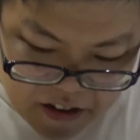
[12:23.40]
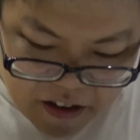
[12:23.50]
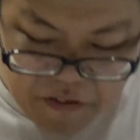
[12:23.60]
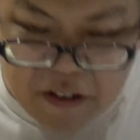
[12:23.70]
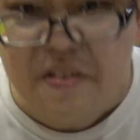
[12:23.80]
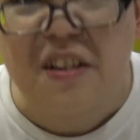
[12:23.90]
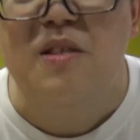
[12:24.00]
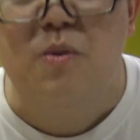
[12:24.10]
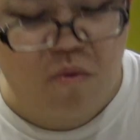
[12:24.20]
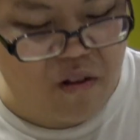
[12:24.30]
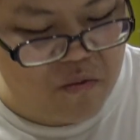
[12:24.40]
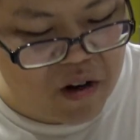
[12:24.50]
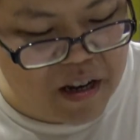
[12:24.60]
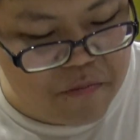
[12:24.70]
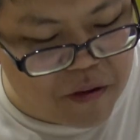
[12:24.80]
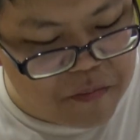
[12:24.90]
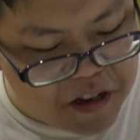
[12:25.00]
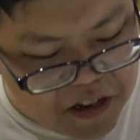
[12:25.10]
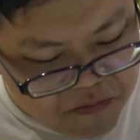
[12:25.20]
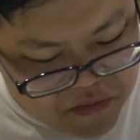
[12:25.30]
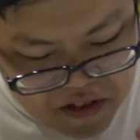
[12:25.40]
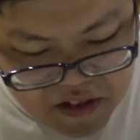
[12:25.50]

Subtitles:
if everything's working properly,